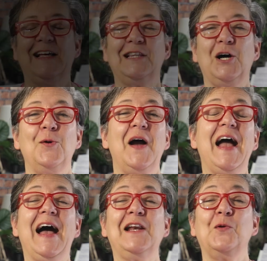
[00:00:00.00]
Hello
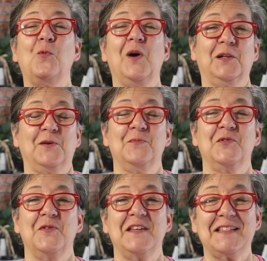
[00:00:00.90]
and welcome
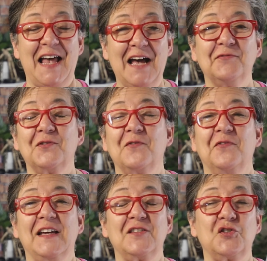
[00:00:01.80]
to this After
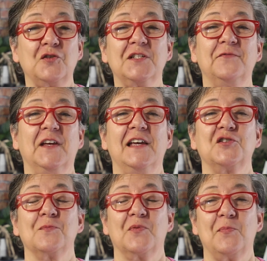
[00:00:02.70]
Effects
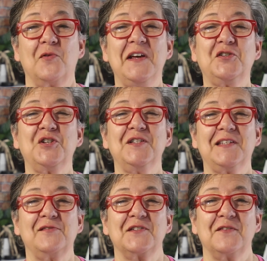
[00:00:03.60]
certification preparation
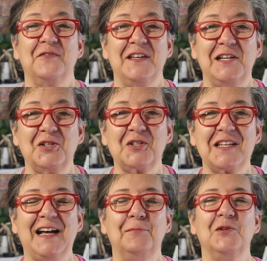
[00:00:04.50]
series of videos.
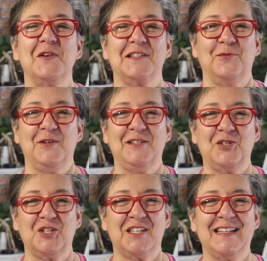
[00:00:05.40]
I'm Luisa
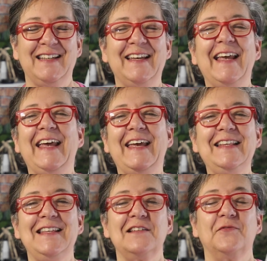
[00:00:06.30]
Winters.
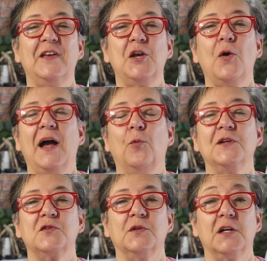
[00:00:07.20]
In this video, I
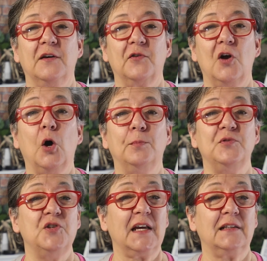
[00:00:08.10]
want to cover
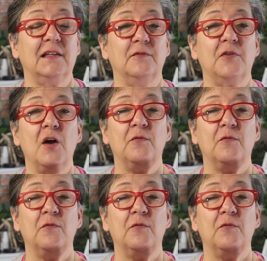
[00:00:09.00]
Objective